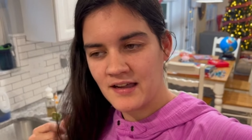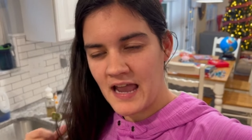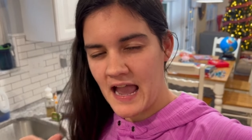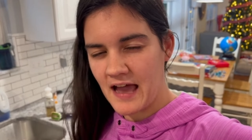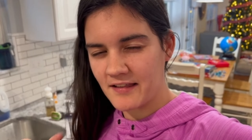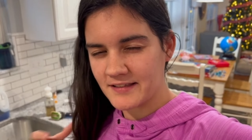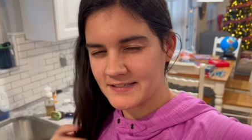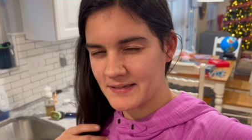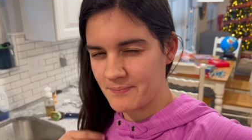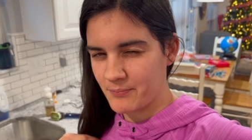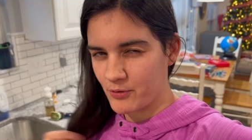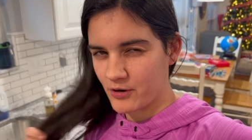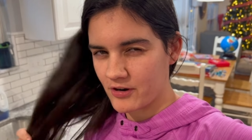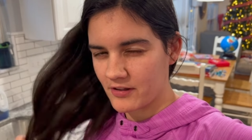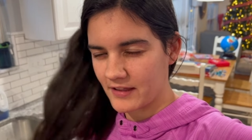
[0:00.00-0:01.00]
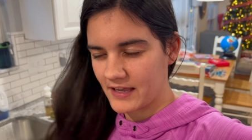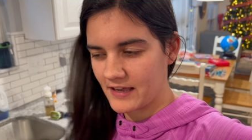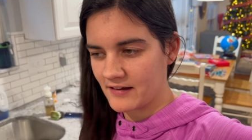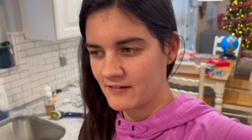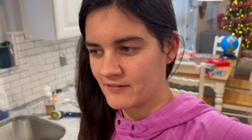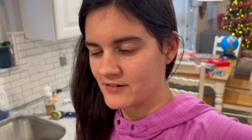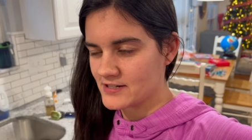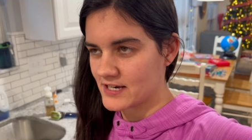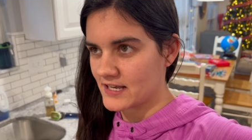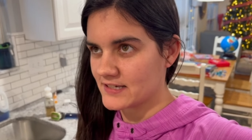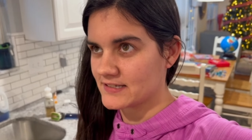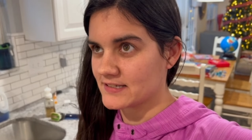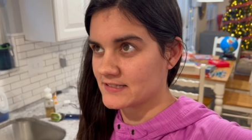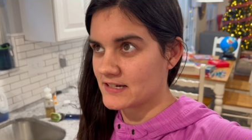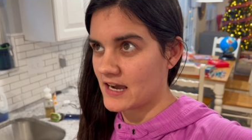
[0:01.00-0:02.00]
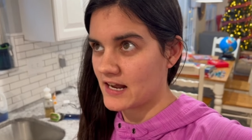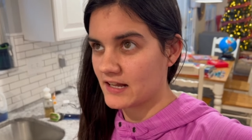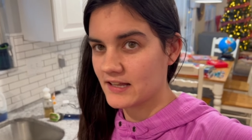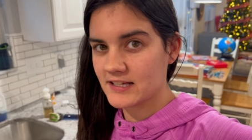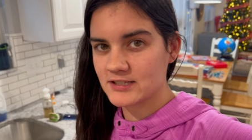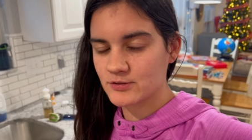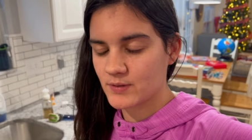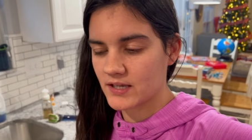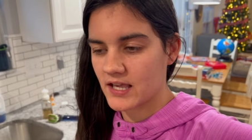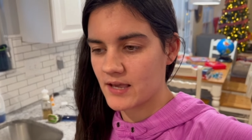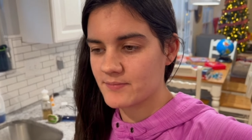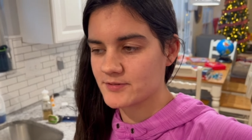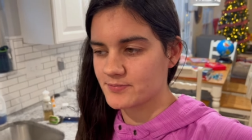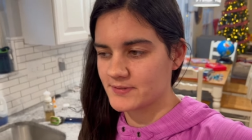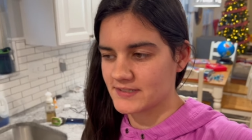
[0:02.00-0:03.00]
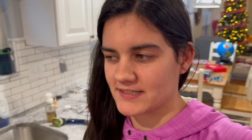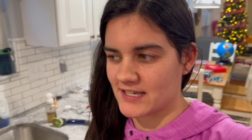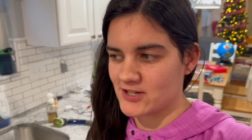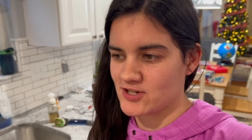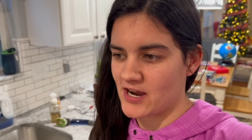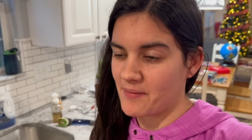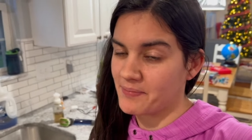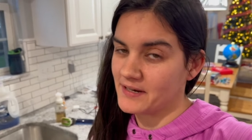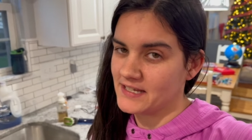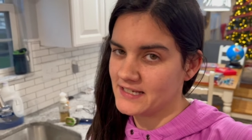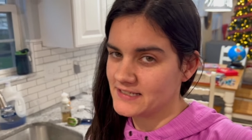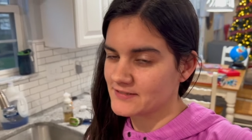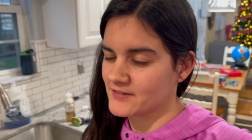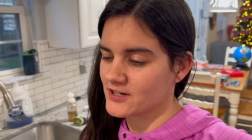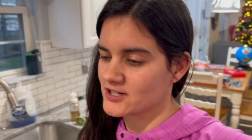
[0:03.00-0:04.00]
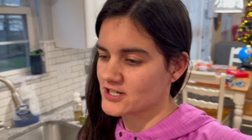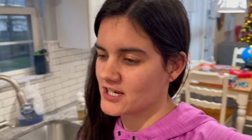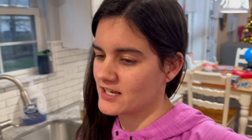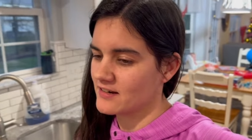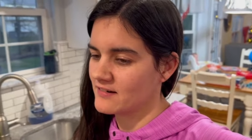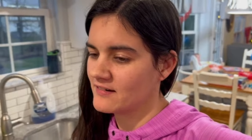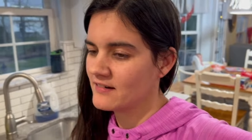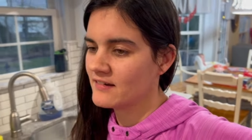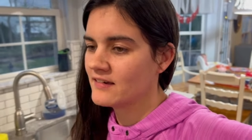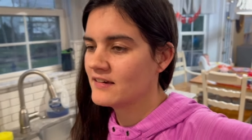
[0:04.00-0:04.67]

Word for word: Alice in Borderland, which I guess is kind of like Squid Games, but it's like Japanese version.